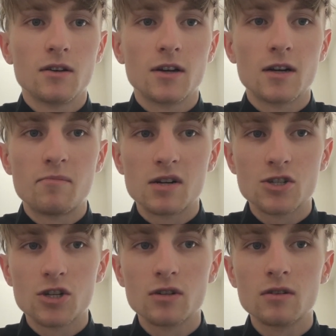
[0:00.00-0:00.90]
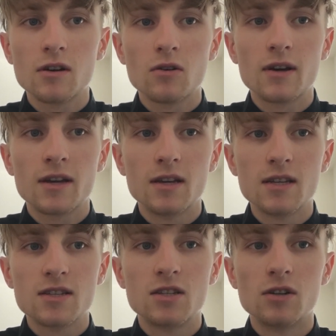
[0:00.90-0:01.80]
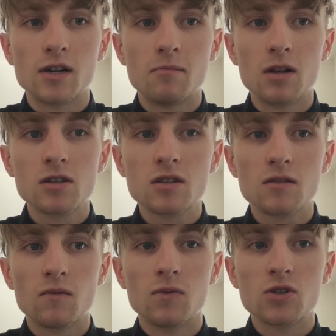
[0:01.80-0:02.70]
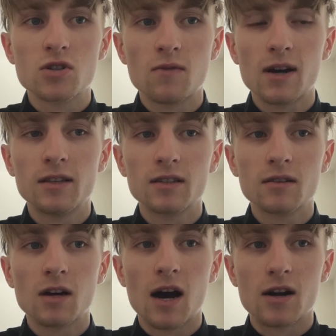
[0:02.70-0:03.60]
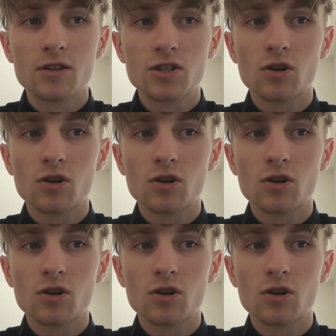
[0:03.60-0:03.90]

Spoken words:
Repression against the rebels was quite harsh.